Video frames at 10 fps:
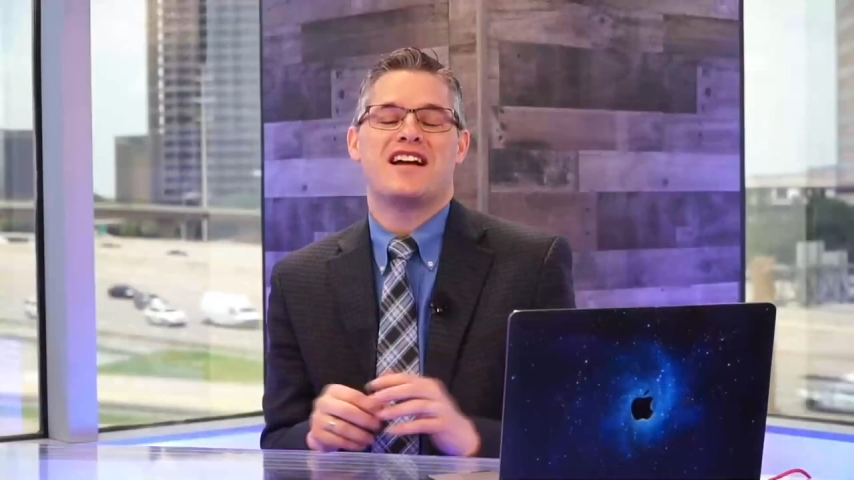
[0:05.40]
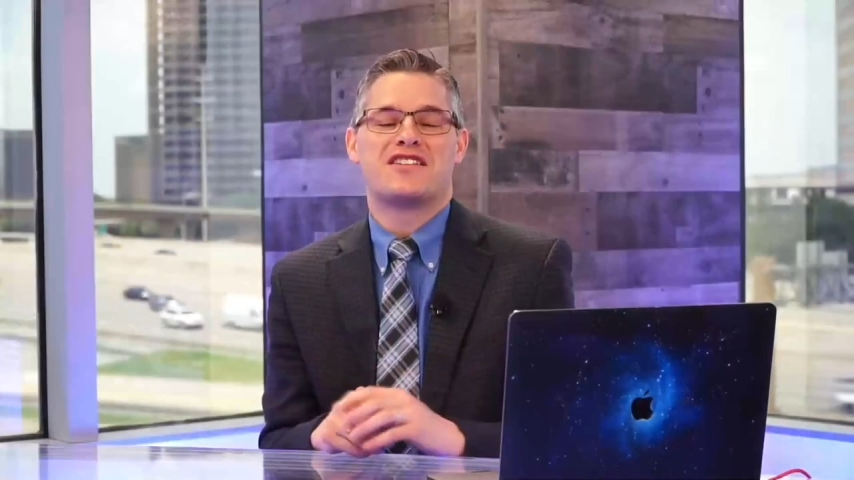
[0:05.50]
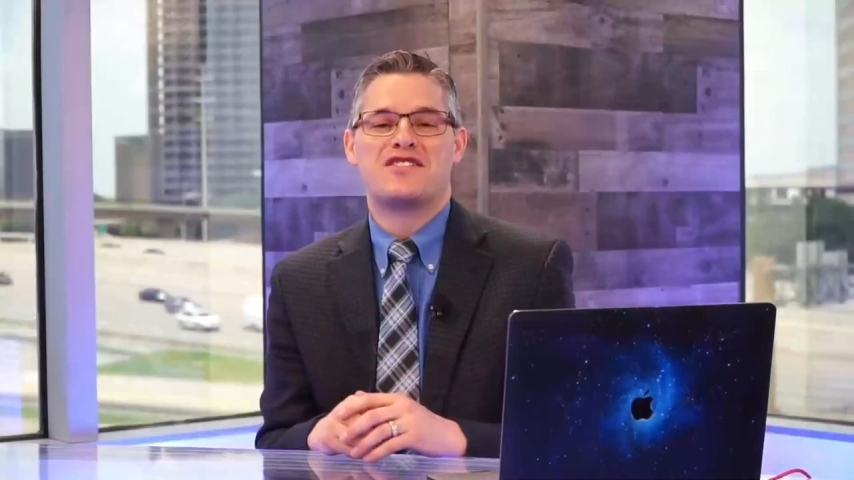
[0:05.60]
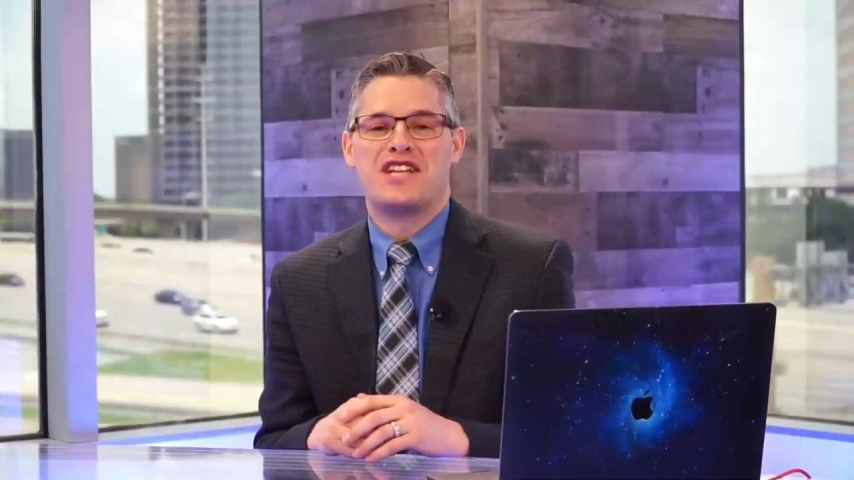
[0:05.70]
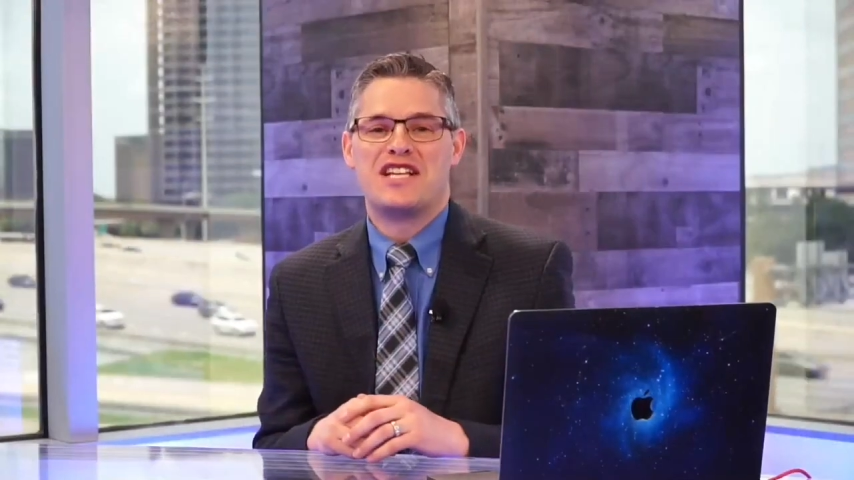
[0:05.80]

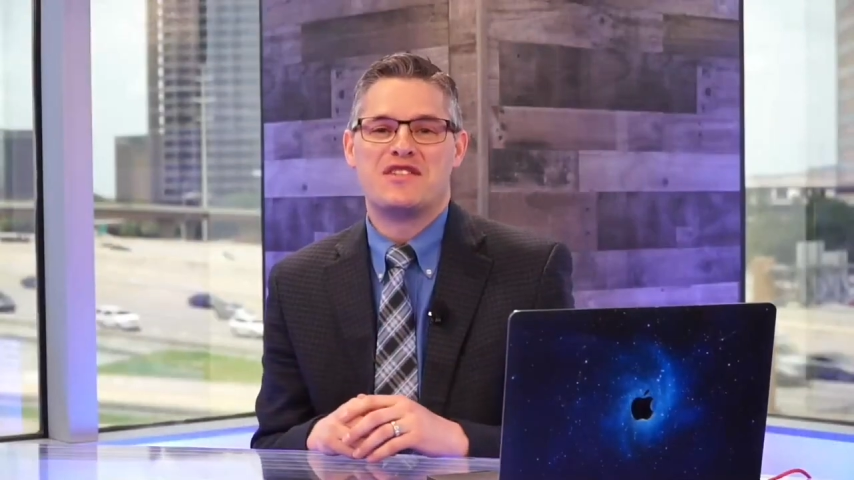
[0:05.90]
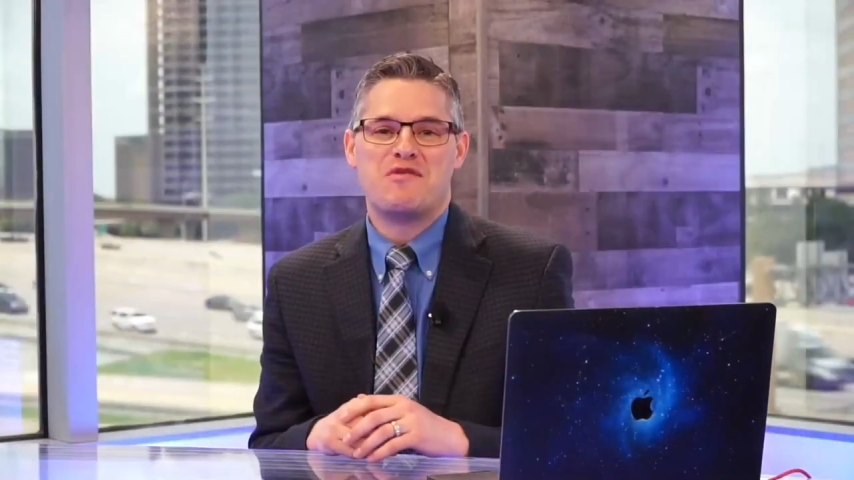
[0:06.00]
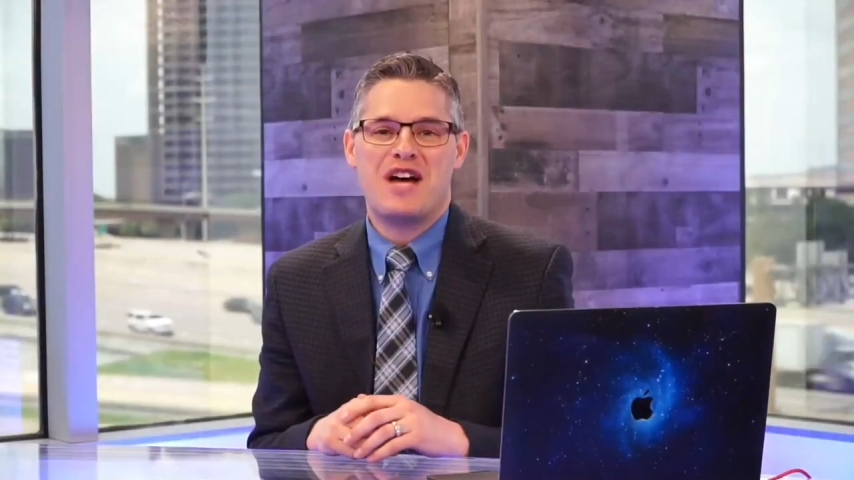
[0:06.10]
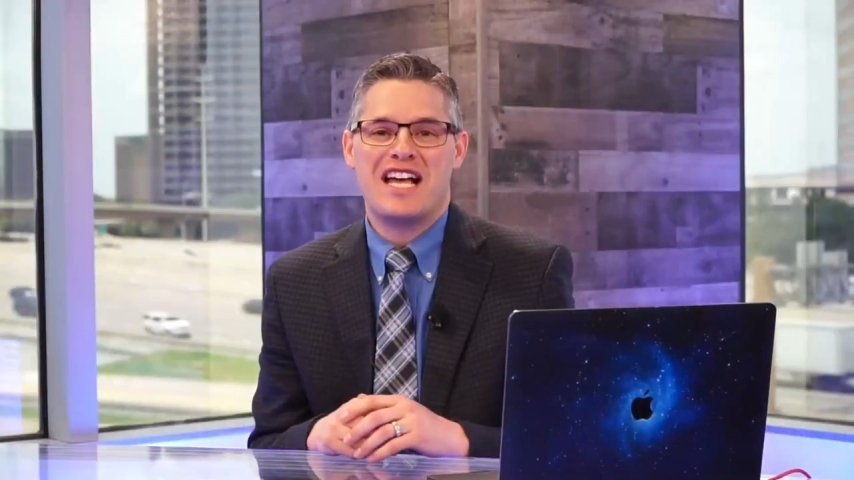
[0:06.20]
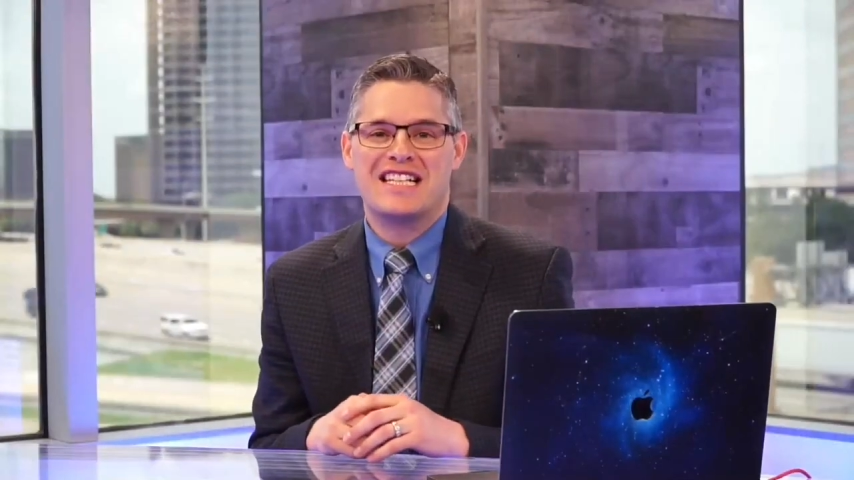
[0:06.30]
Dr.
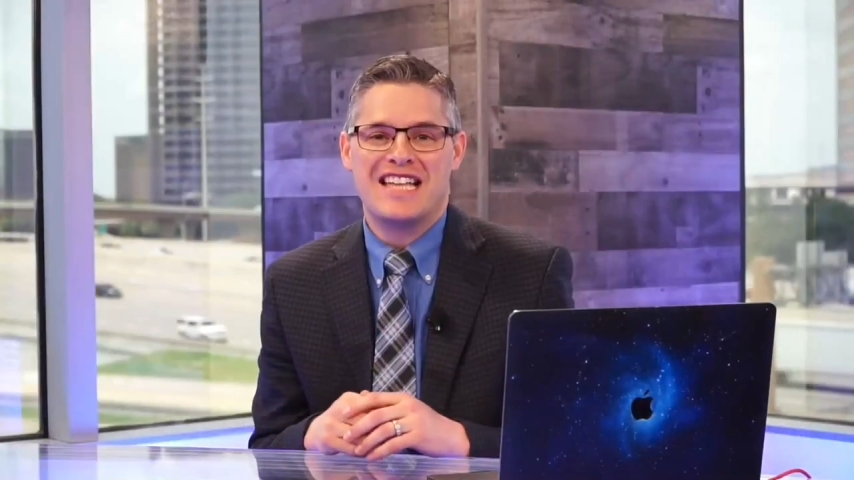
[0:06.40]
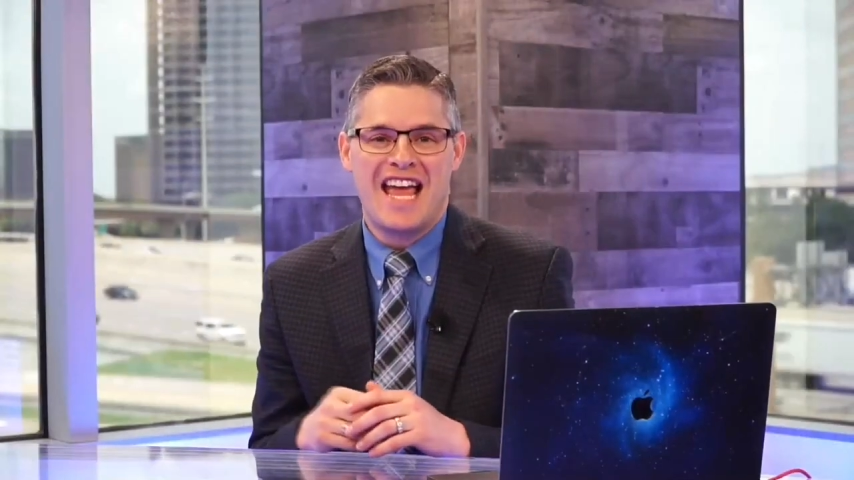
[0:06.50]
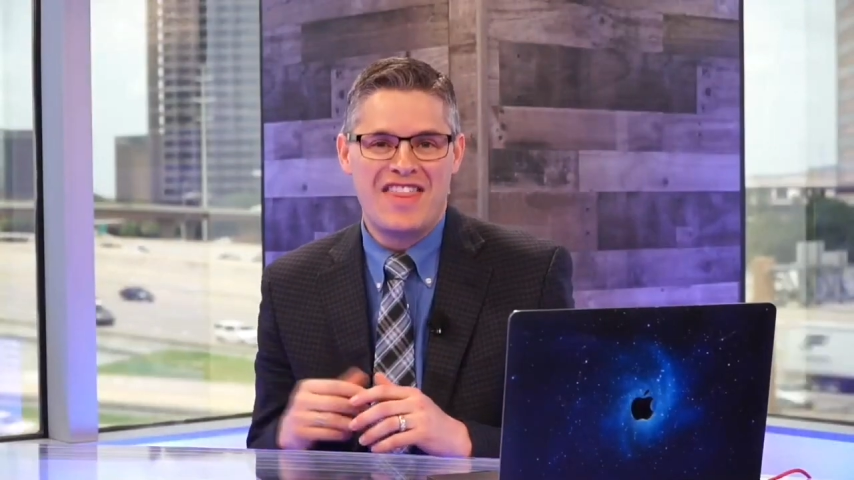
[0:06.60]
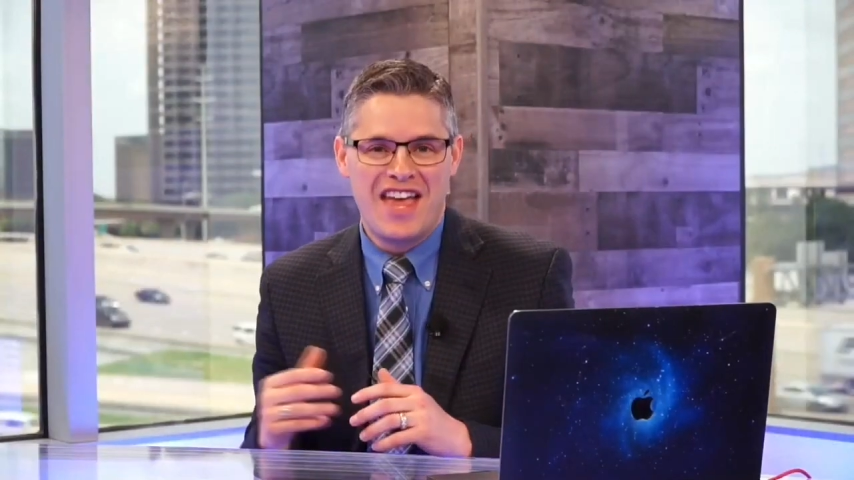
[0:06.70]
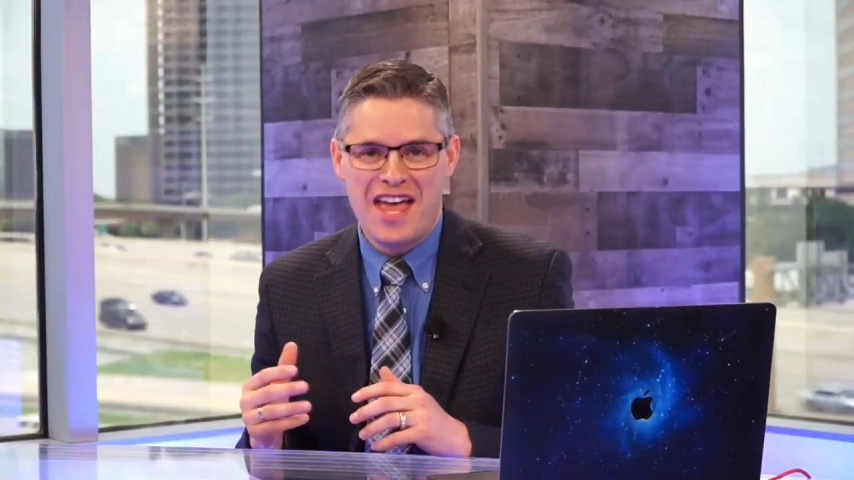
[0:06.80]
Jason West
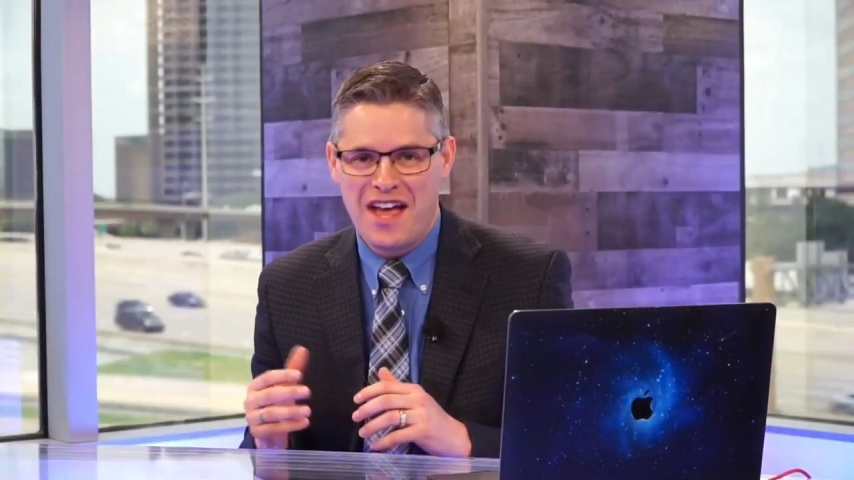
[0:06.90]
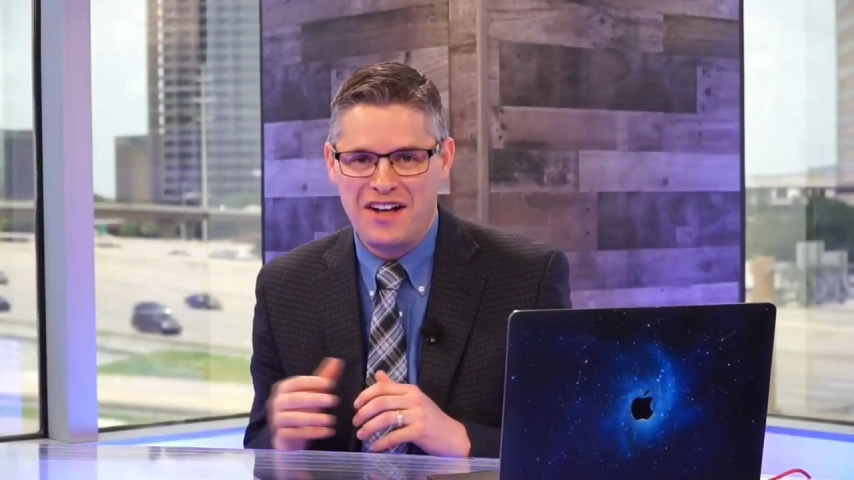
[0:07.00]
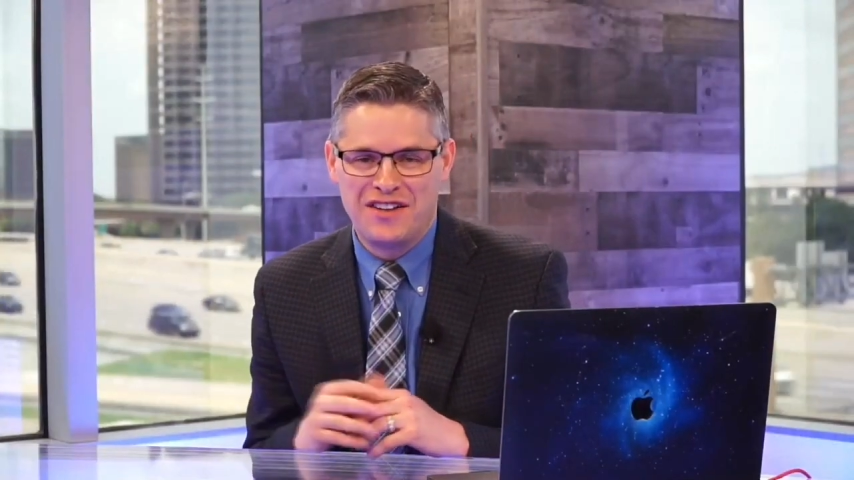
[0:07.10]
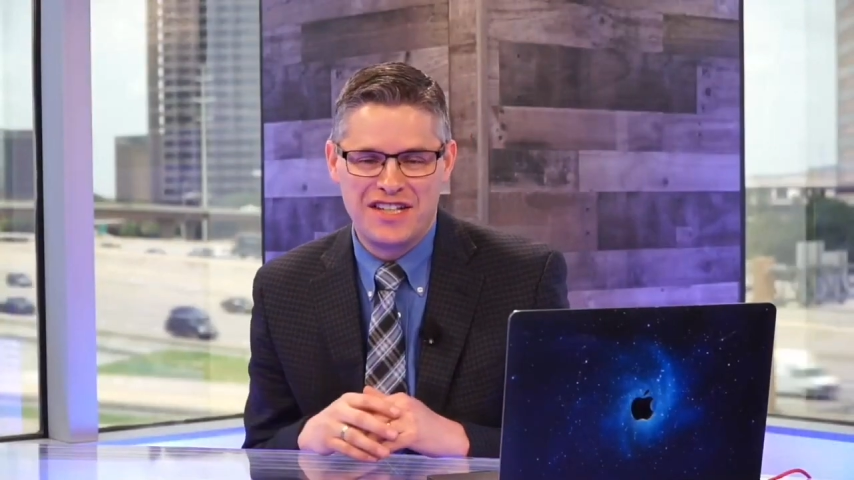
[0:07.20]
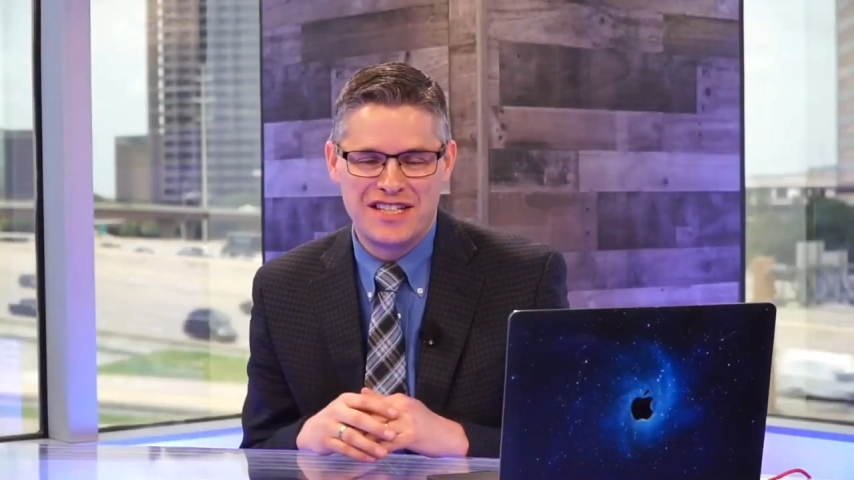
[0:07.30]
and the
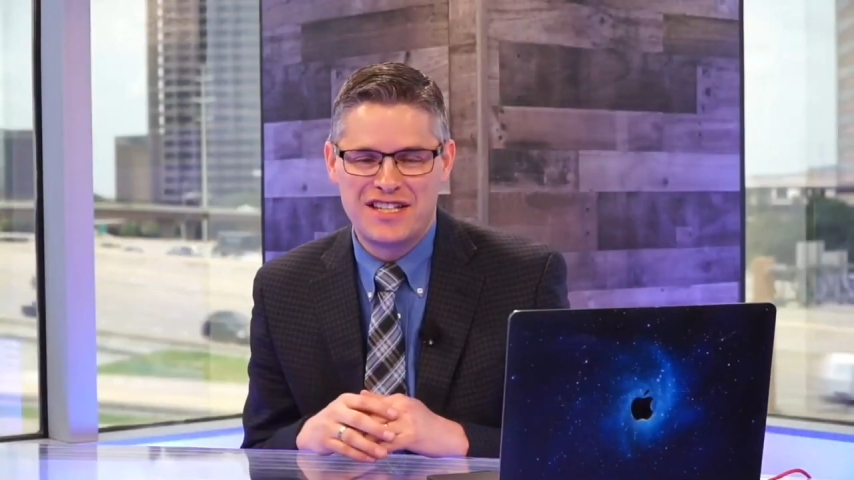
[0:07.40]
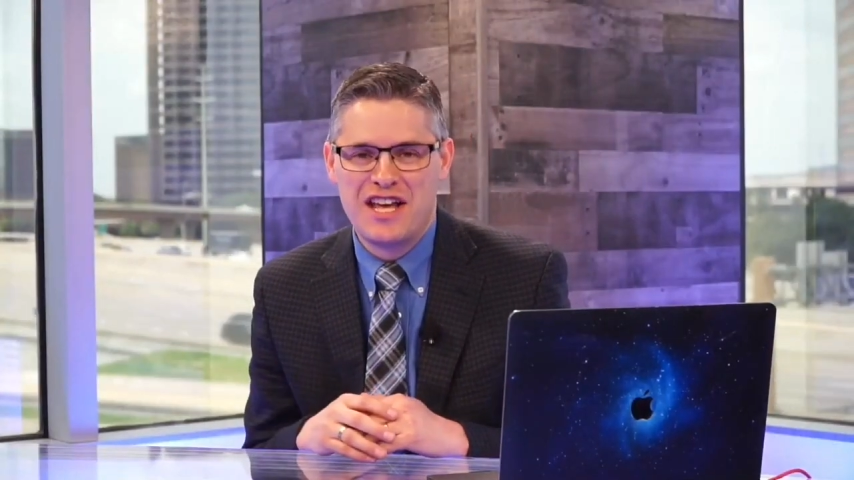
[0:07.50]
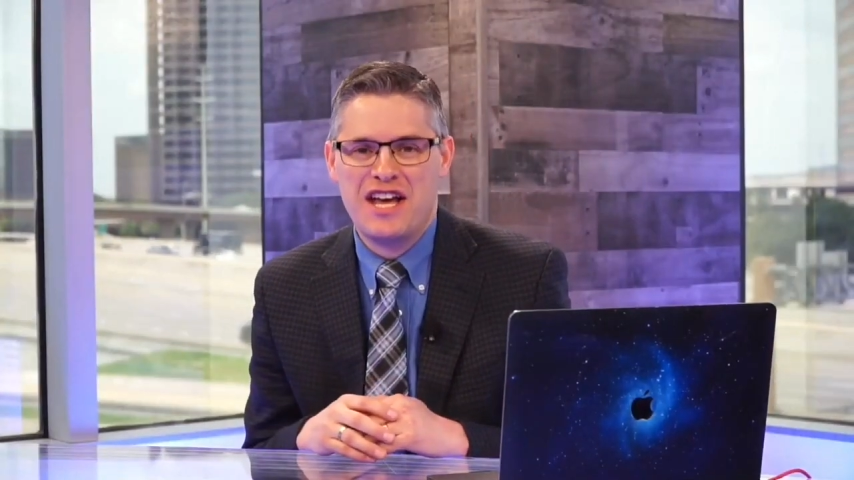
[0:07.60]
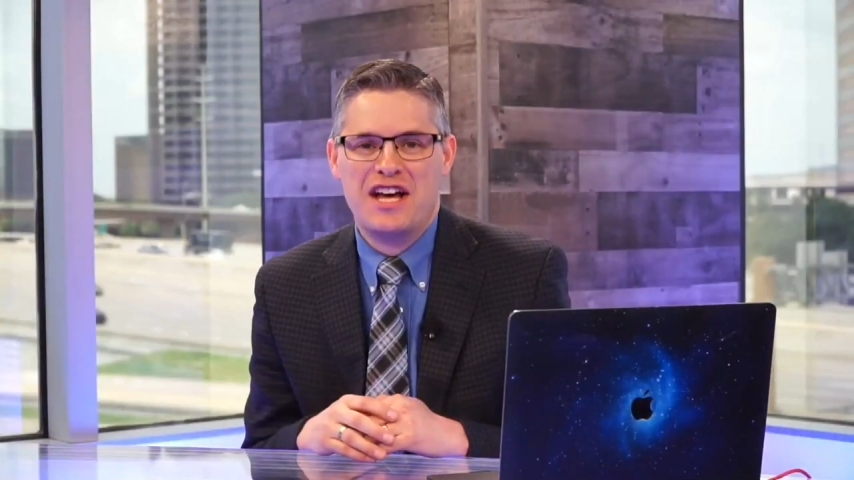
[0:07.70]
Hellness